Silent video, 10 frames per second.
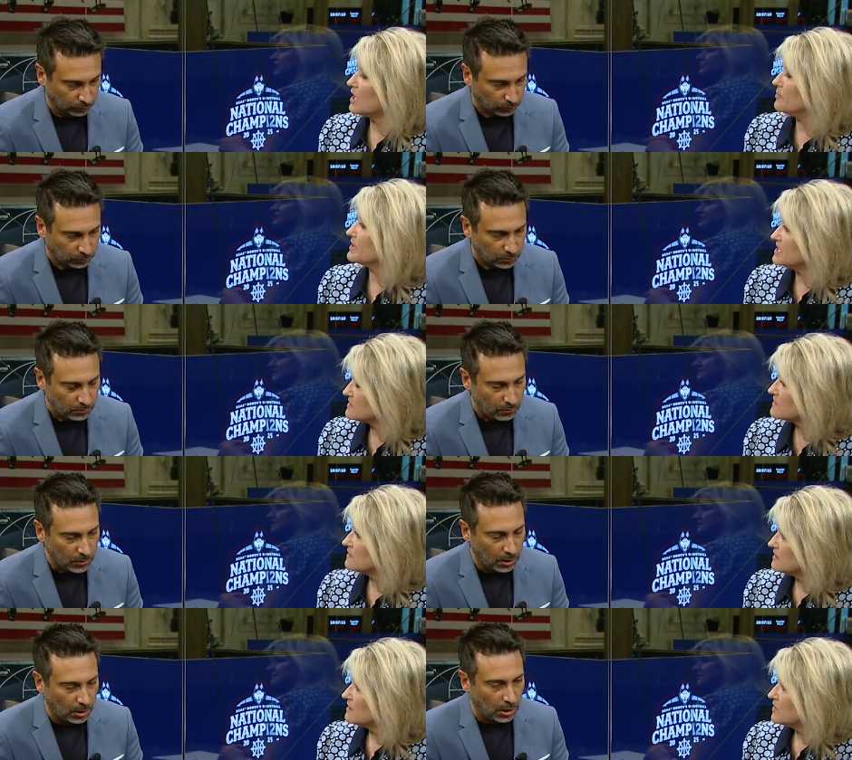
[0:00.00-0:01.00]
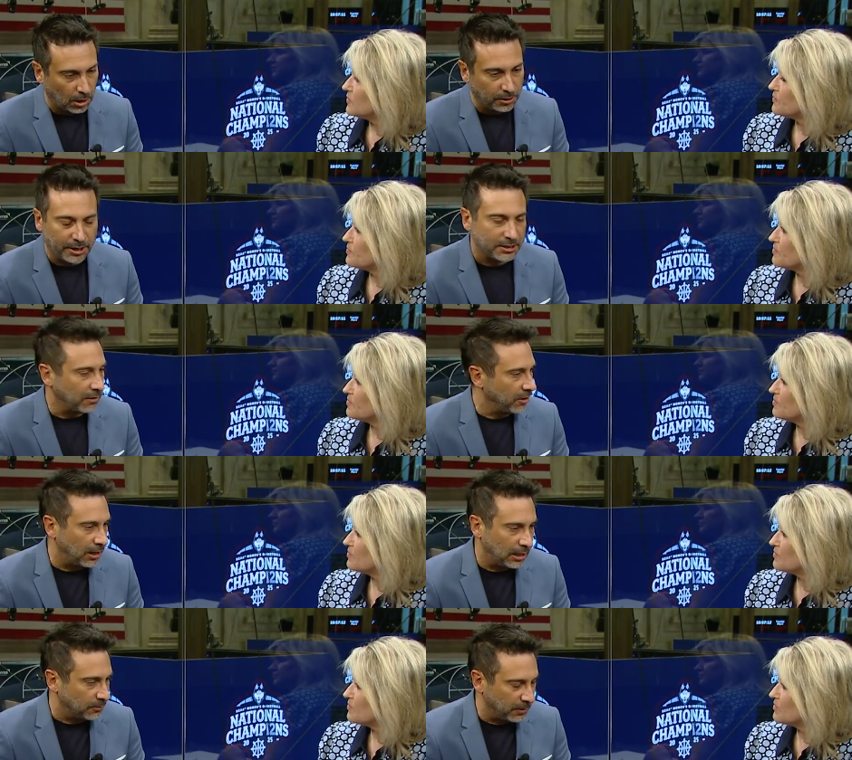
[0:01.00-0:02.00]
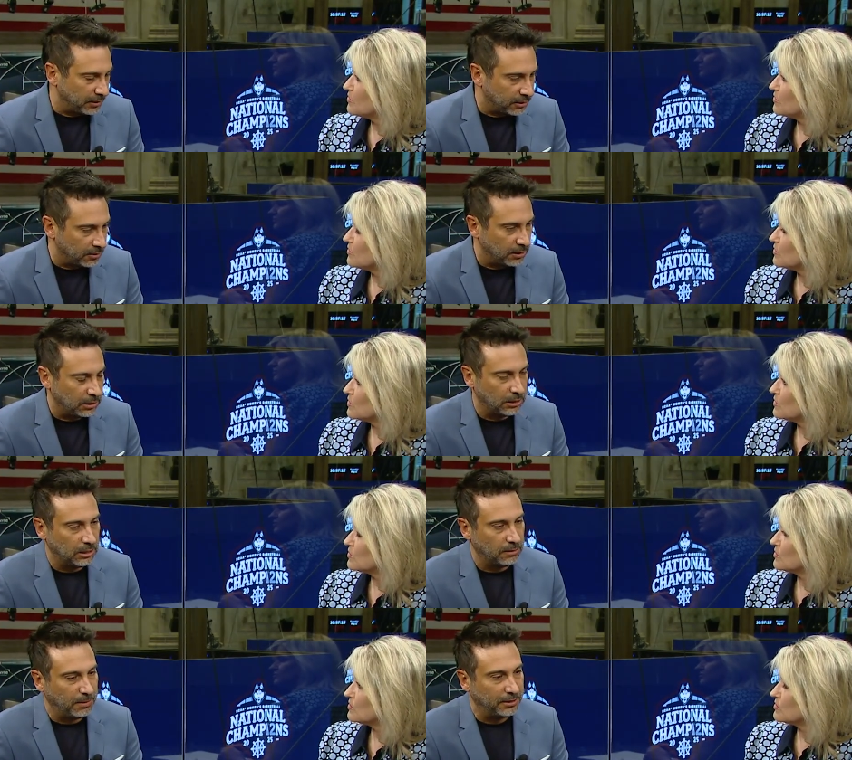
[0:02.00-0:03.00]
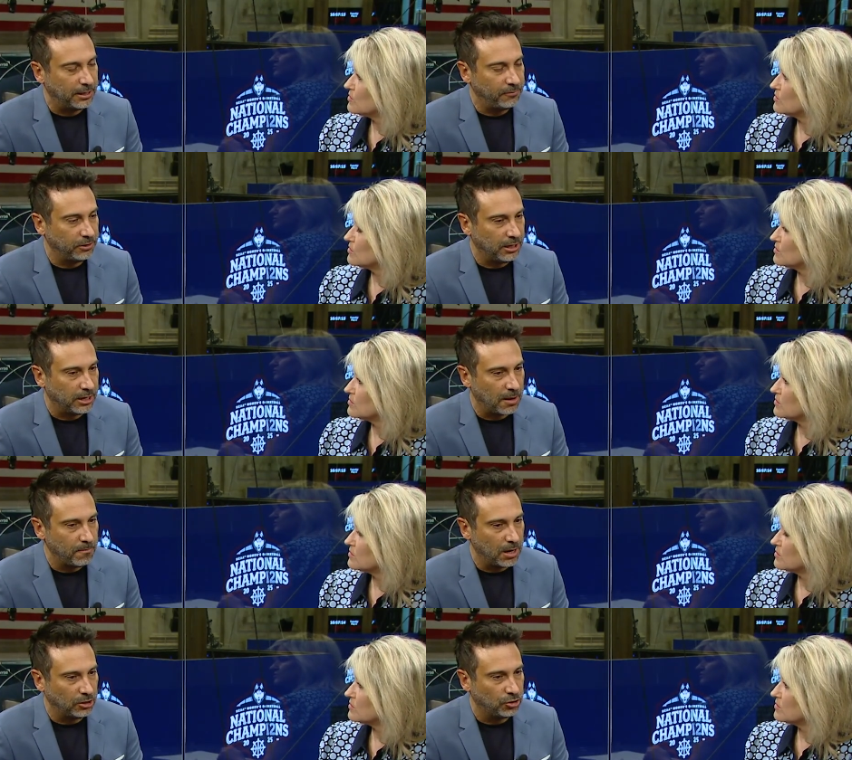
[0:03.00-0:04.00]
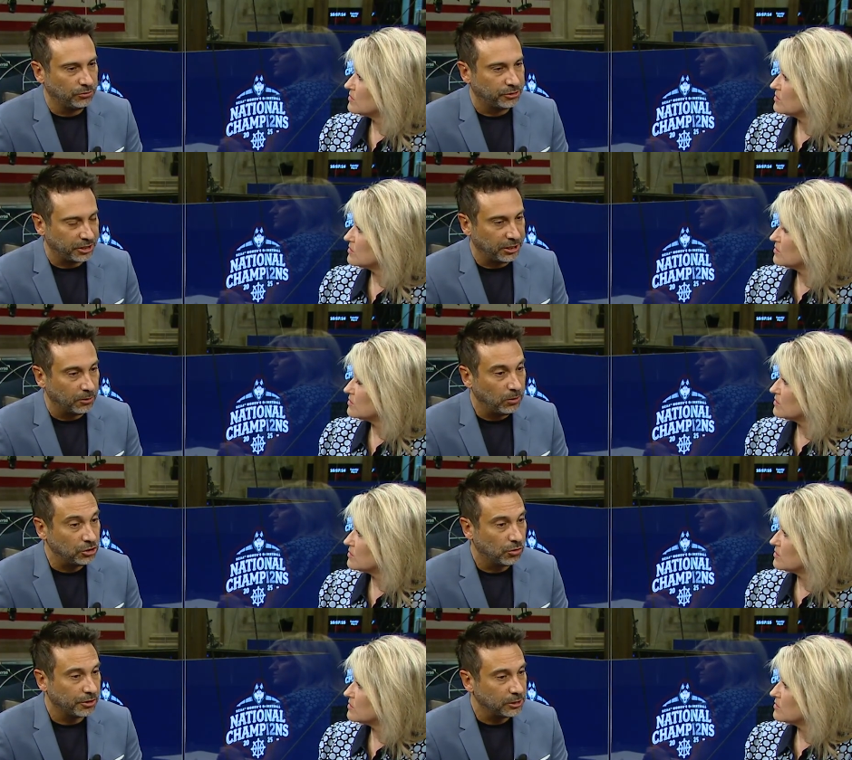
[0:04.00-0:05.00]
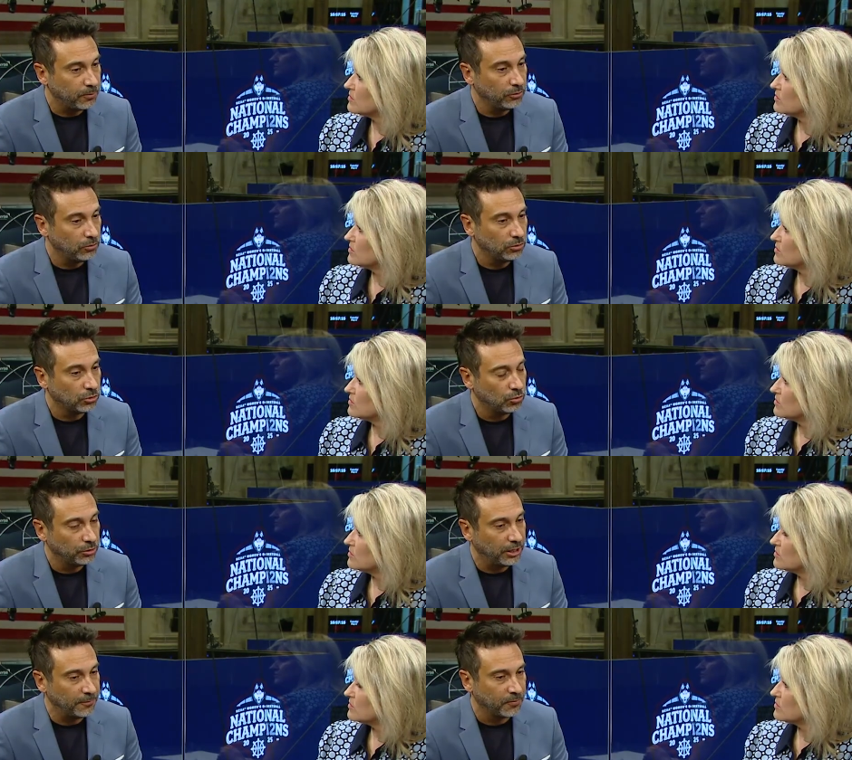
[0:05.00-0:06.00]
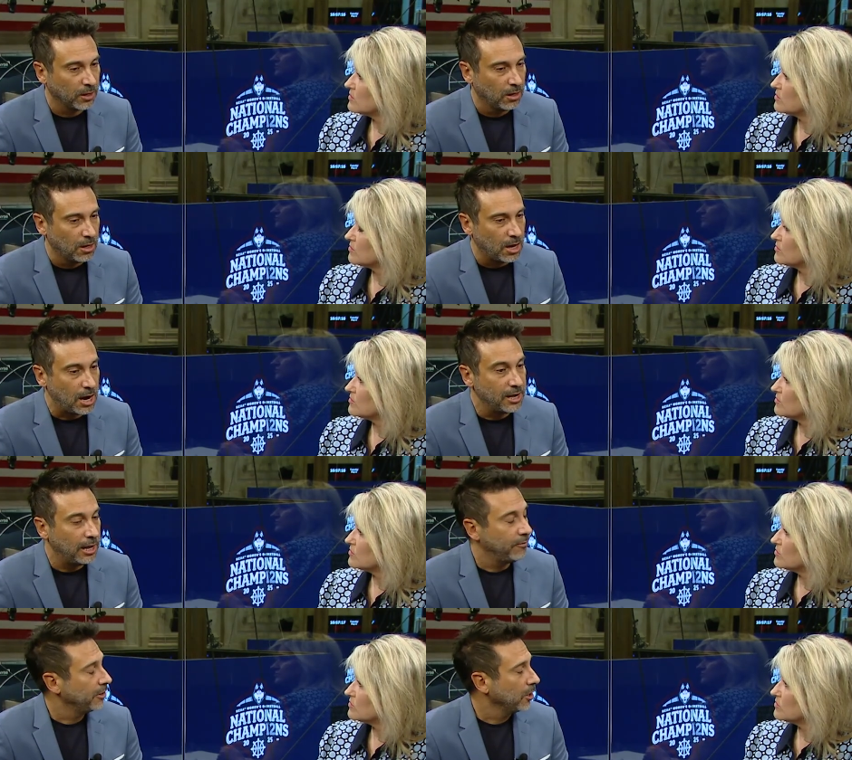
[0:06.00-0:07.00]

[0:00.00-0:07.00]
Speaker 1: companies?
Speaker 2: There are several aspects, uh, but definitely I can mention three, which correspond also to the high level level